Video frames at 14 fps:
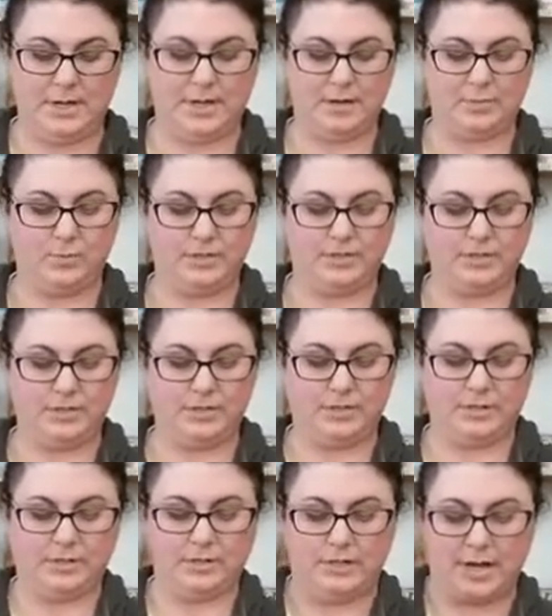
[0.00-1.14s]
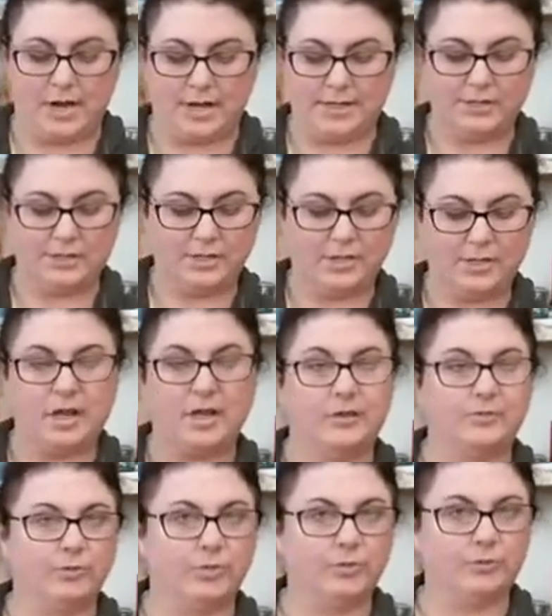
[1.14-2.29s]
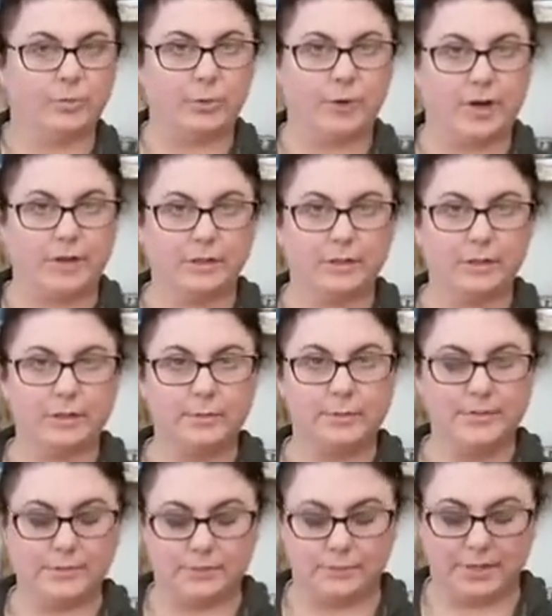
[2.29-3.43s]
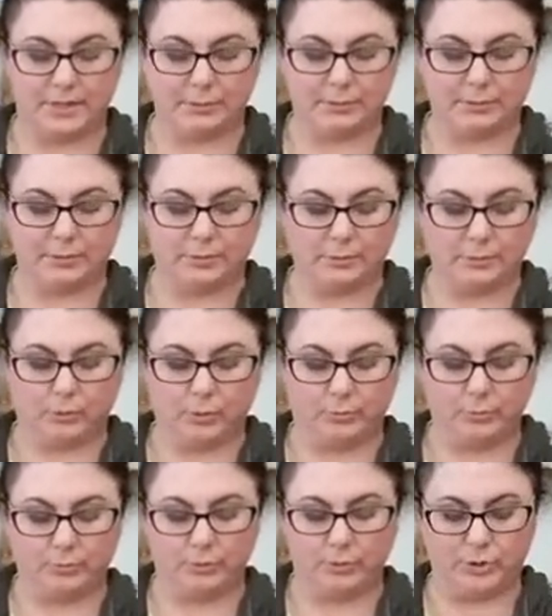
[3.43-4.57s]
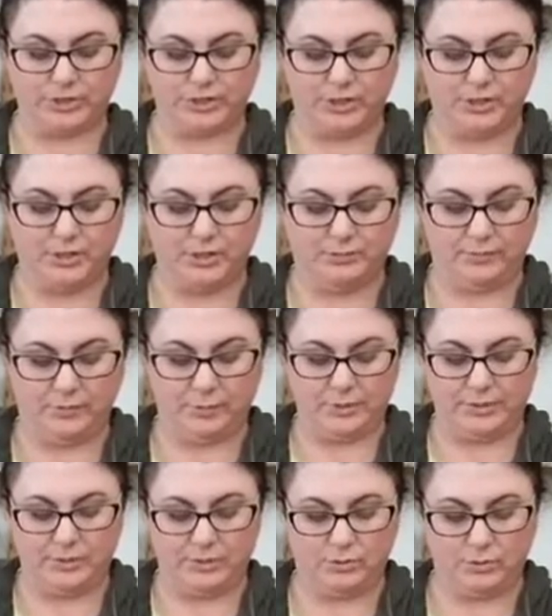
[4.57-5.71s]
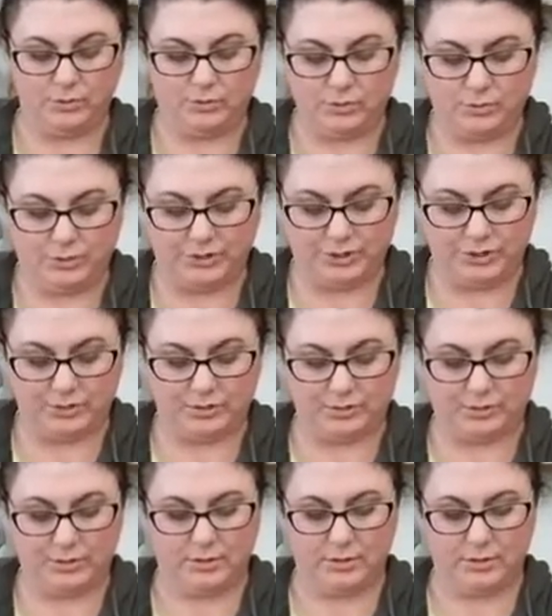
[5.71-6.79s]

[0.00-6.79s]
And once they're knotted, you can kind of move them around a little bit to make them a little more proportionate if you want to each other.